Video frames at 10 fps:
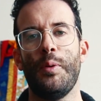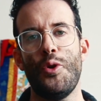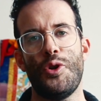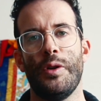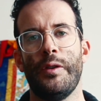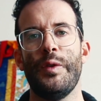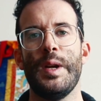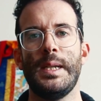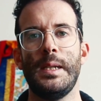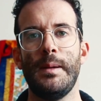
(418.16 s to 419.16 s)
push our
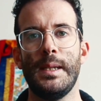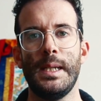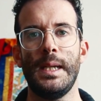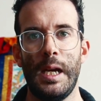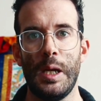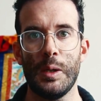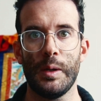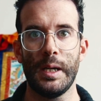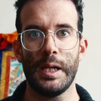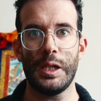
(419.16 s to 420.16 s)
creativity in
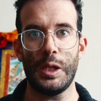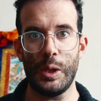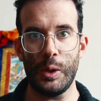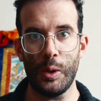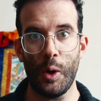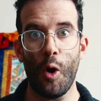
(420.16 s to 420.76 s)
order to